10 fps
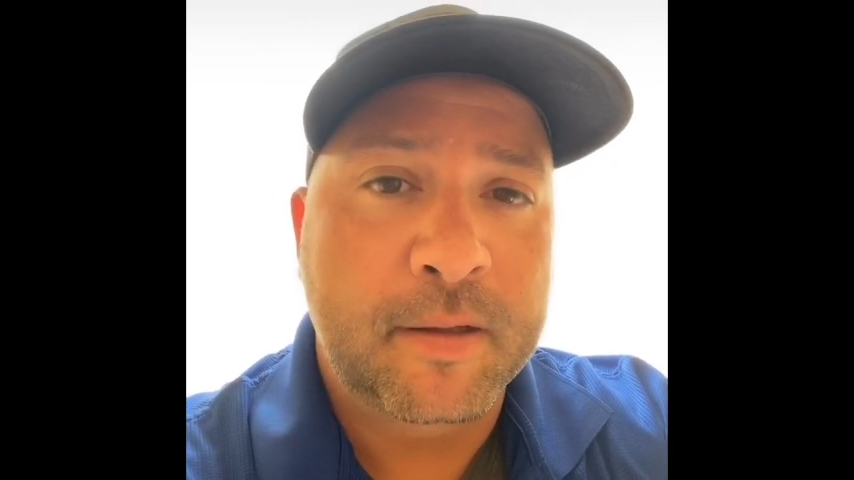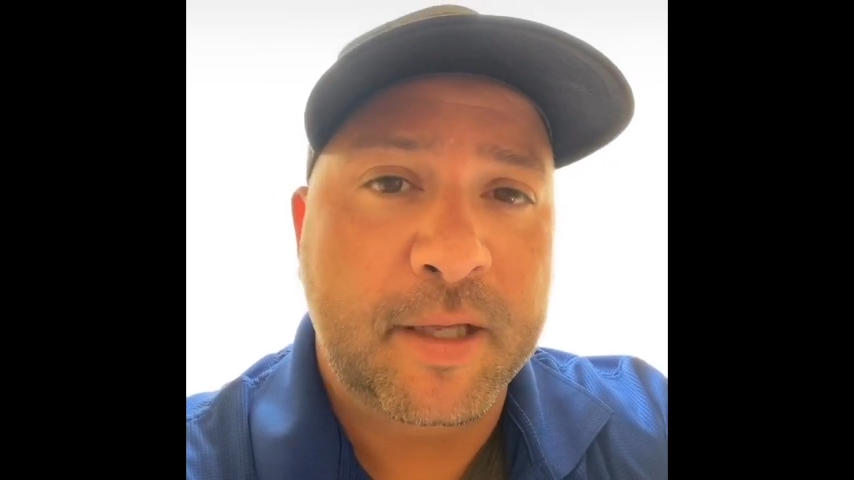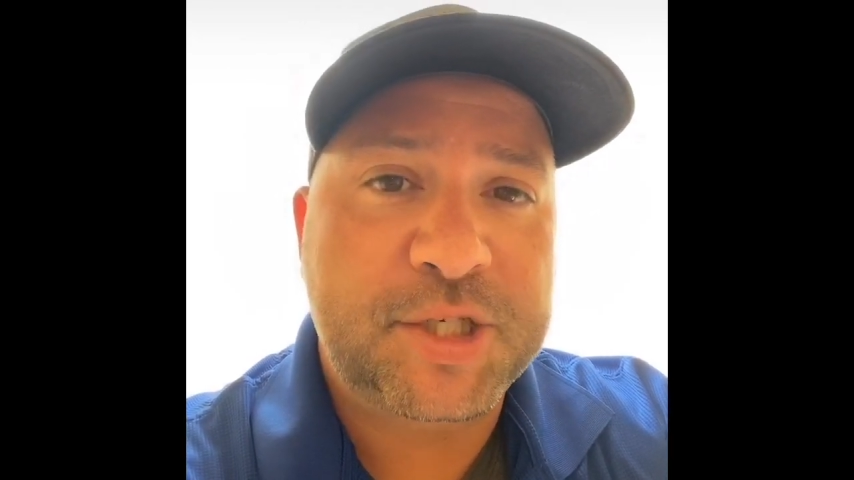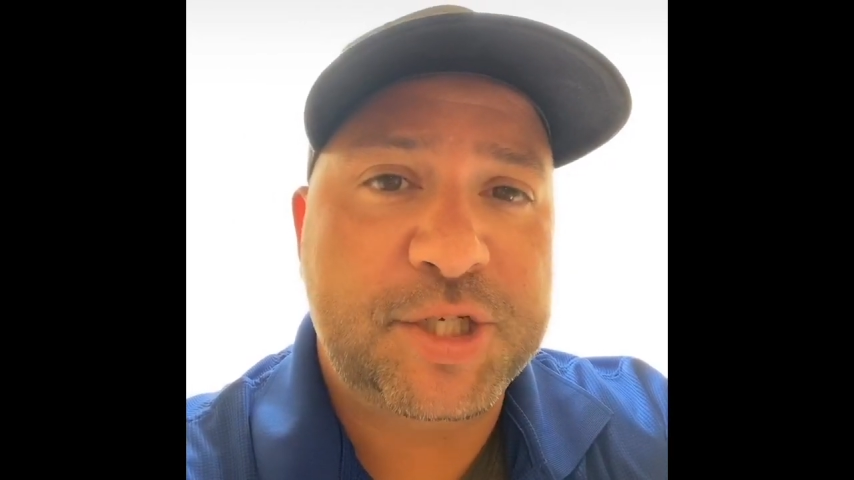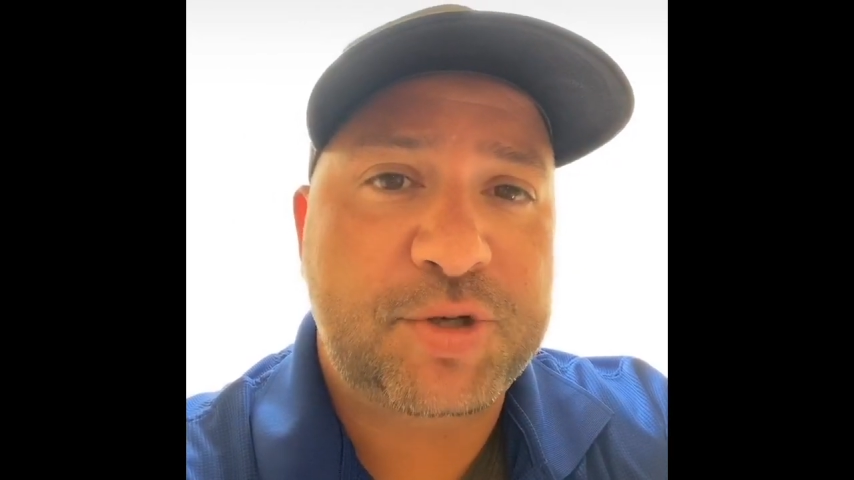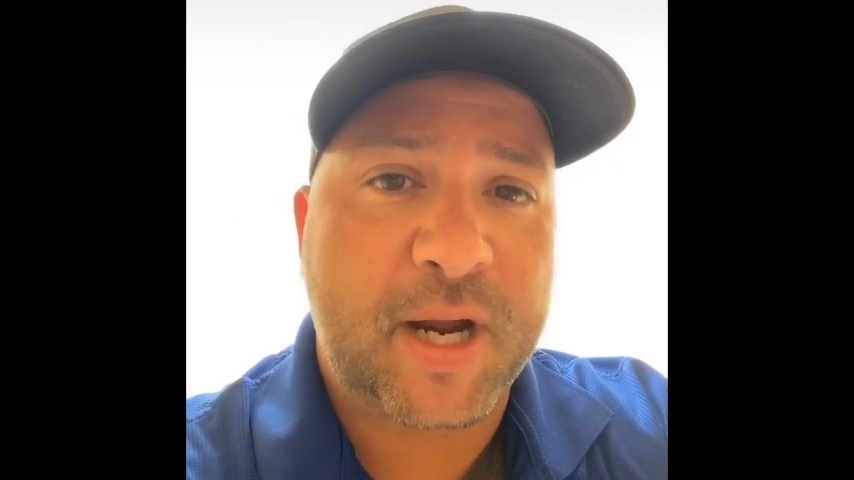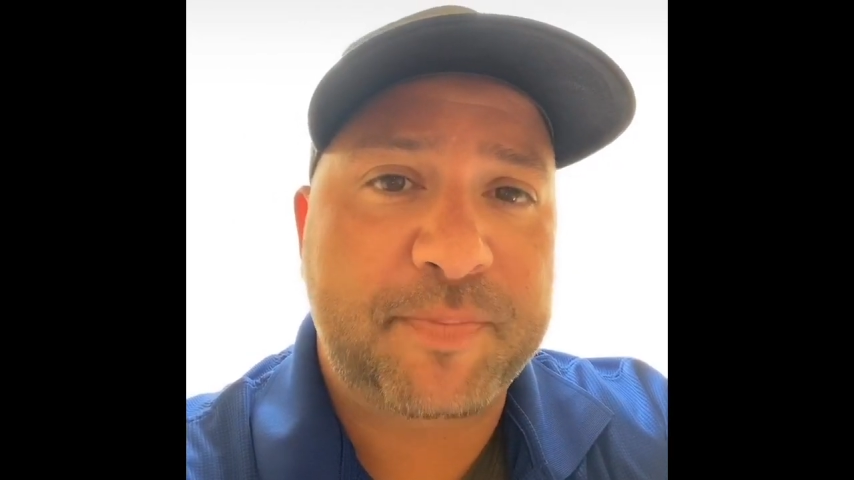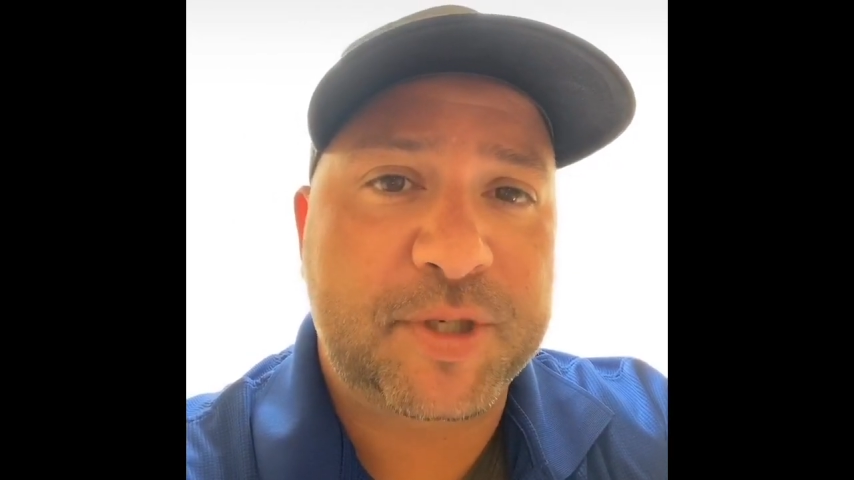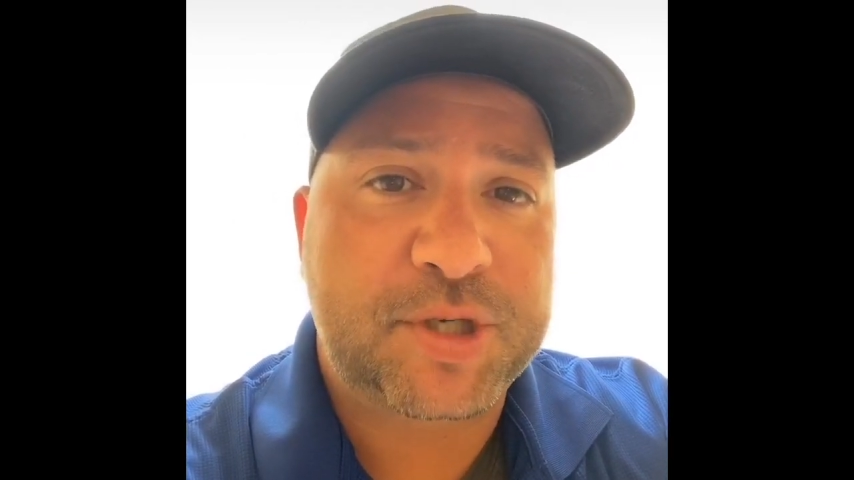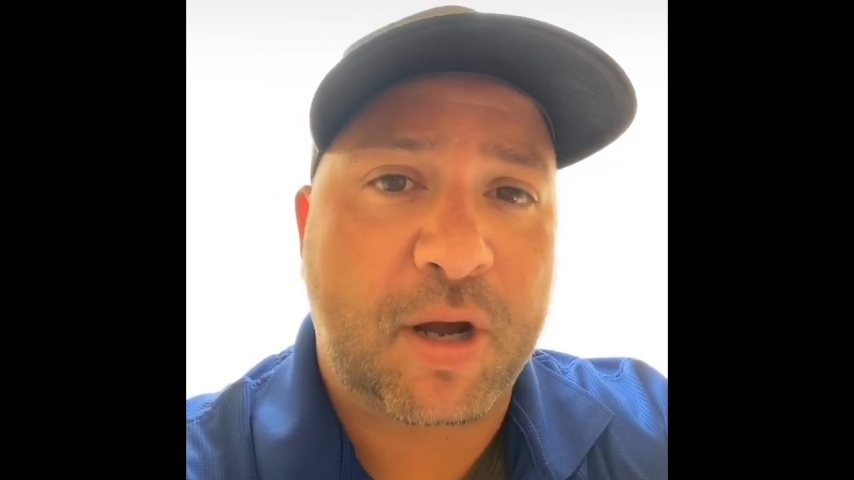Then she
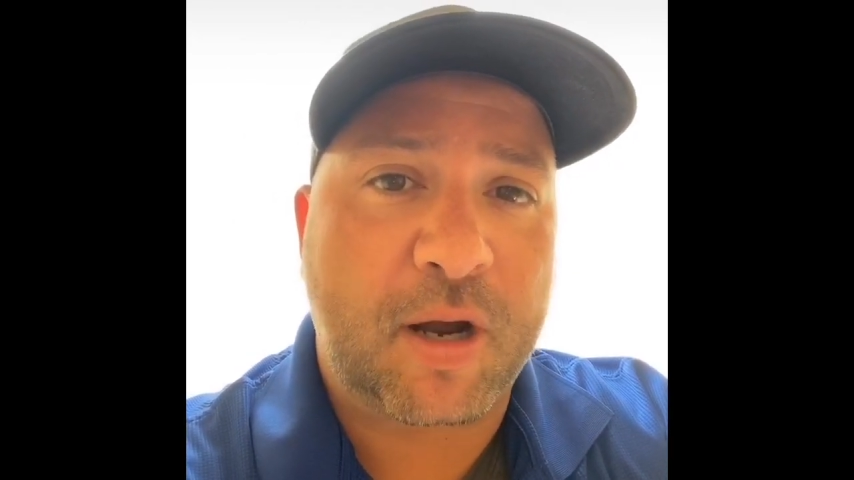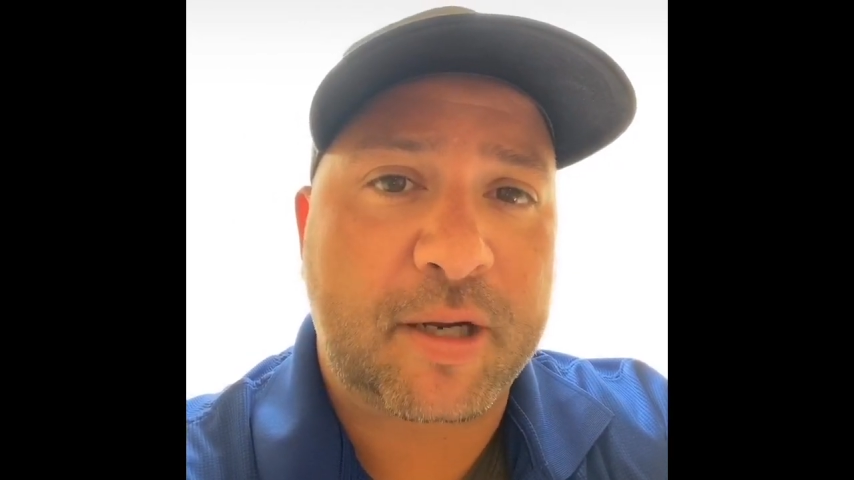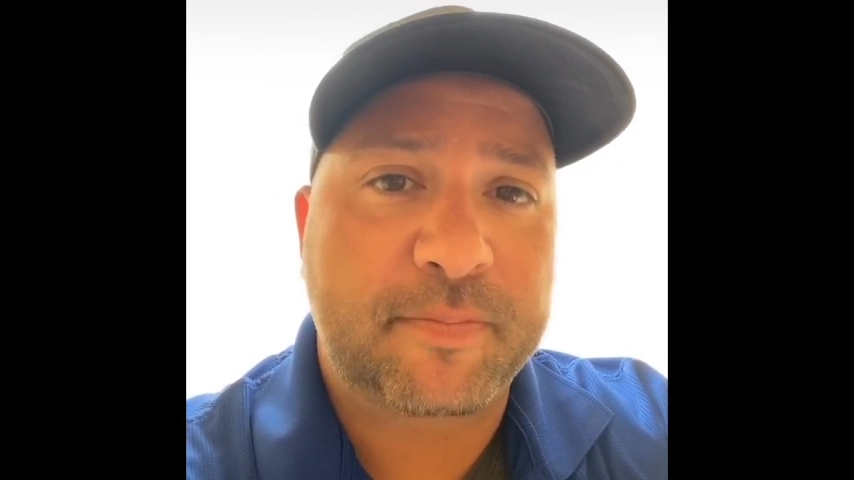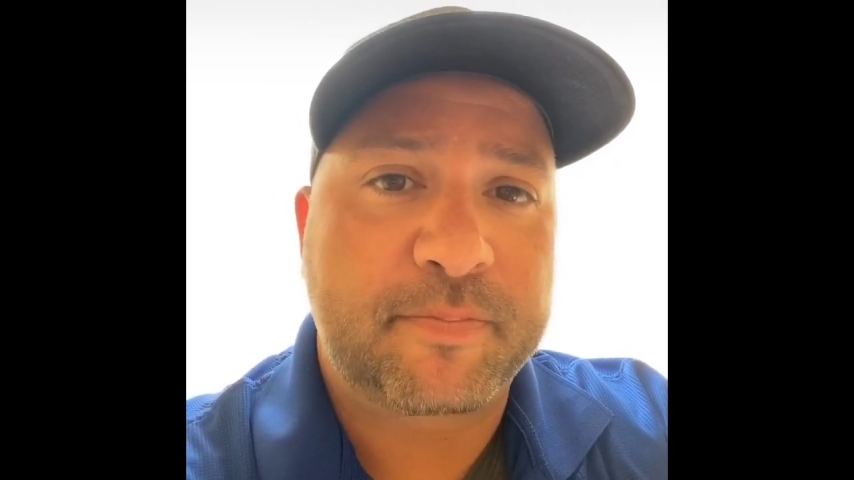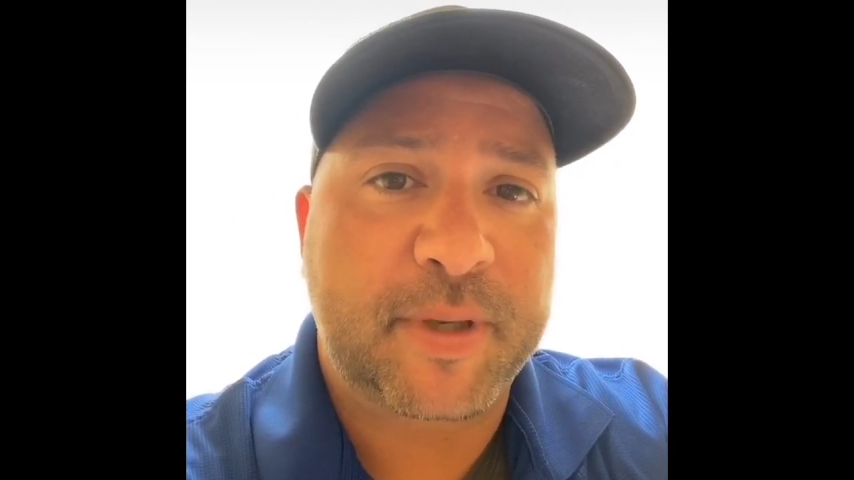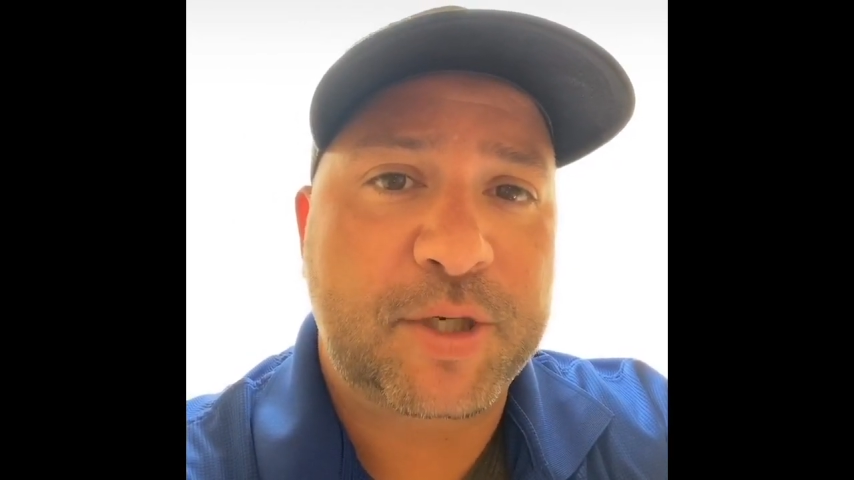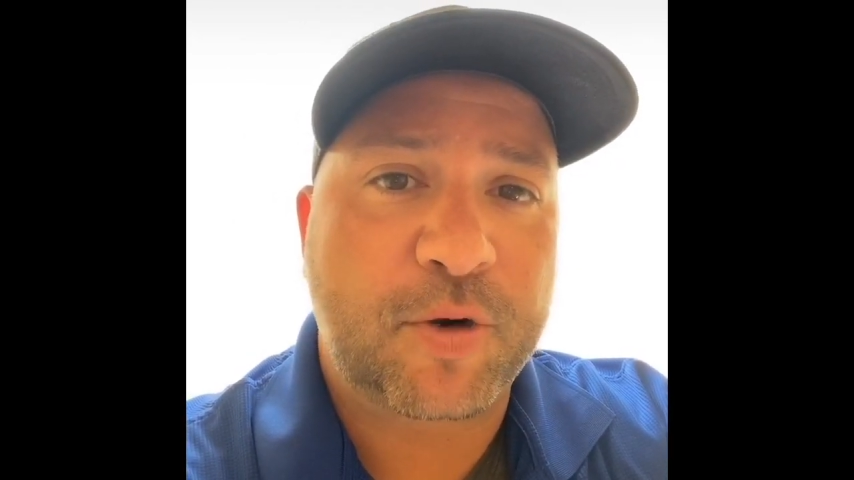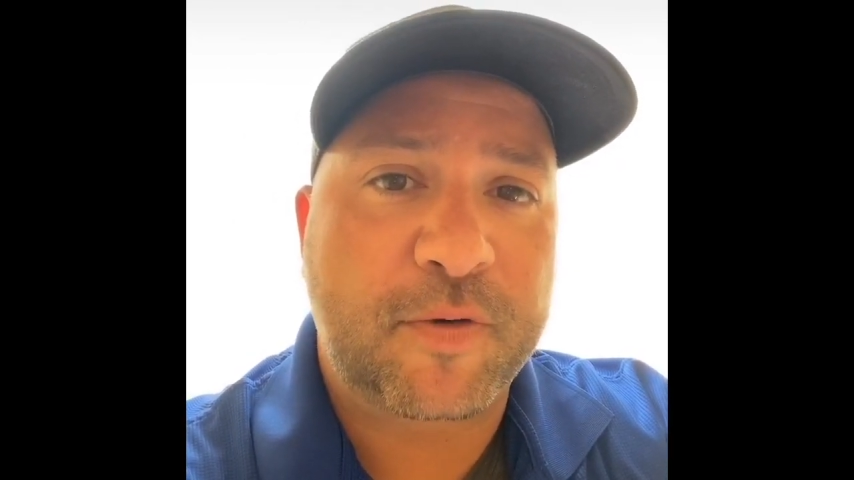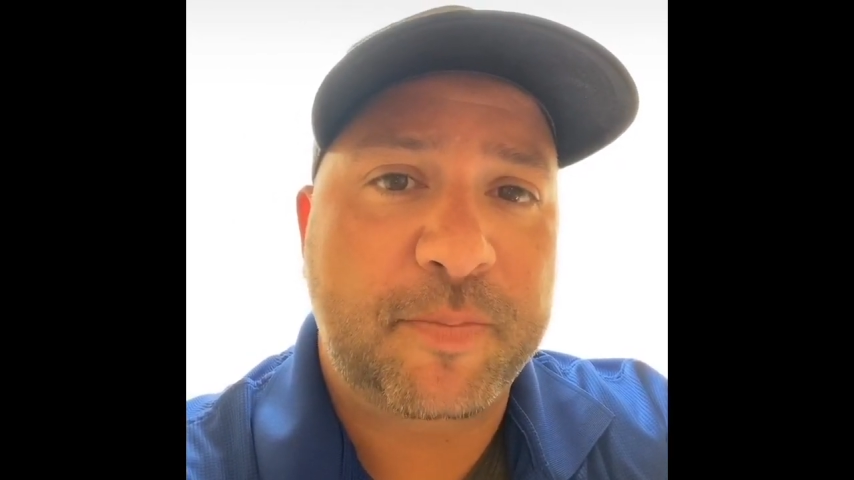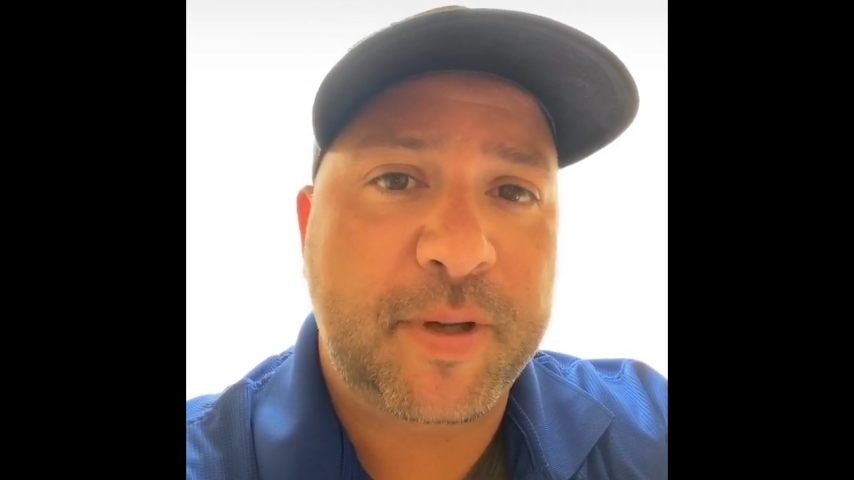dropped the chalk and bent
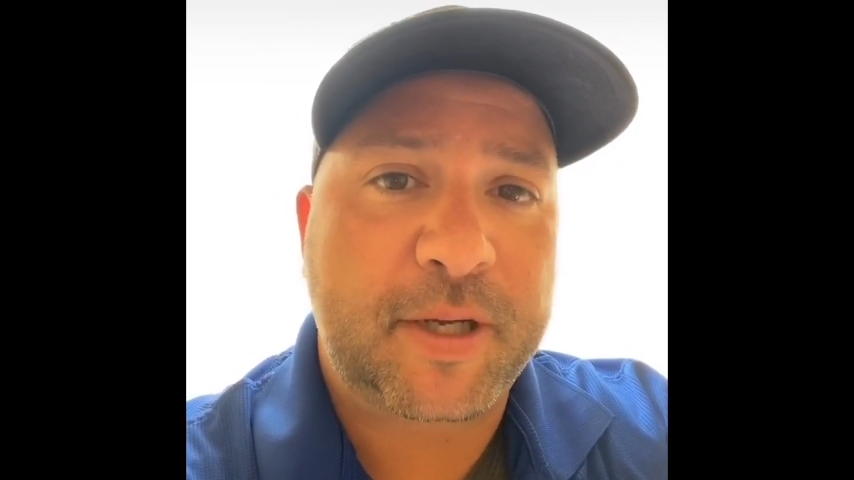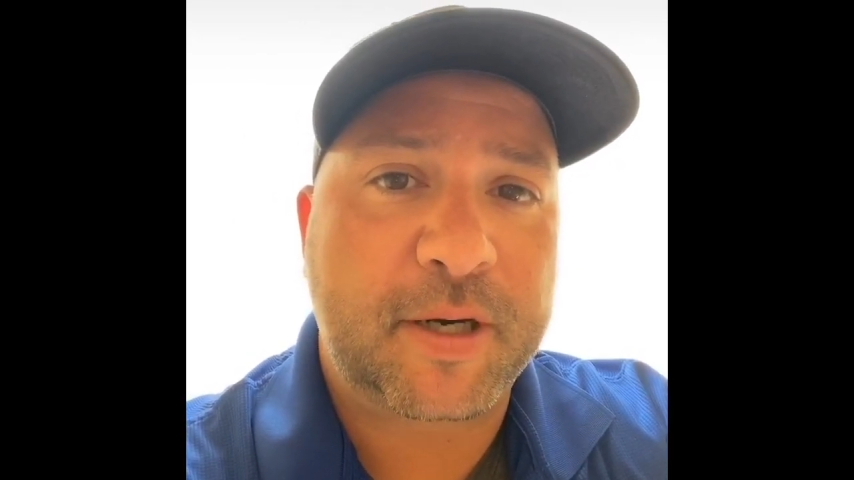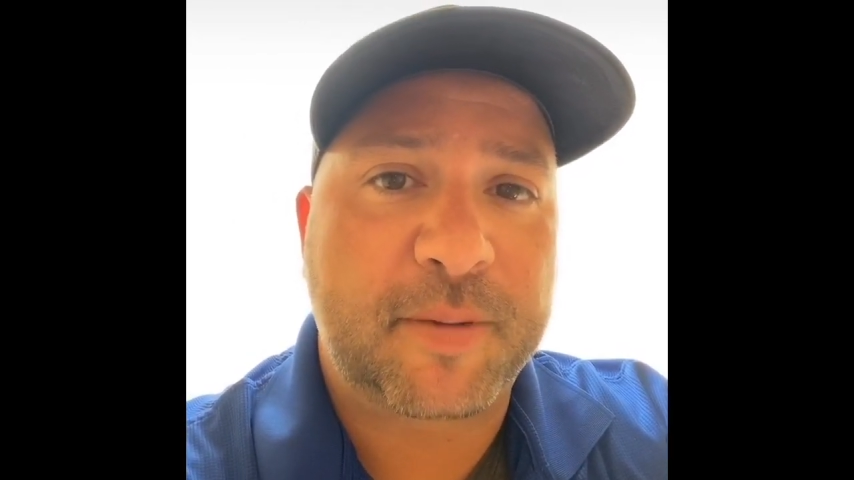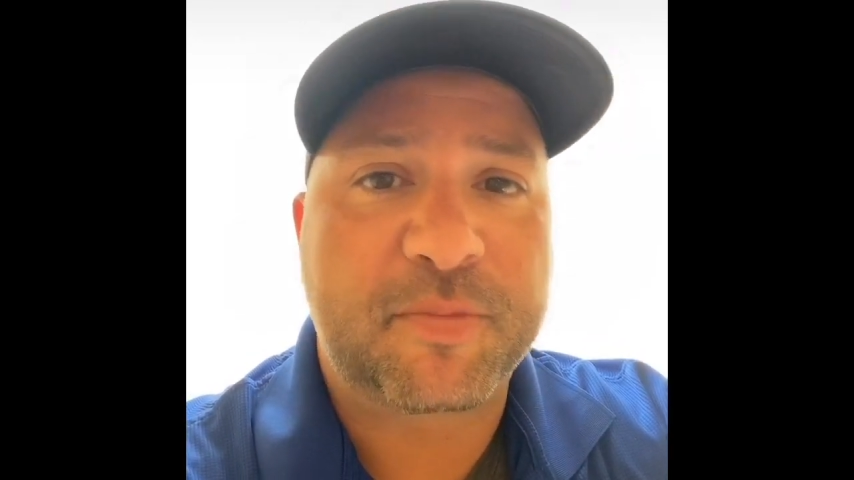over to pick it up,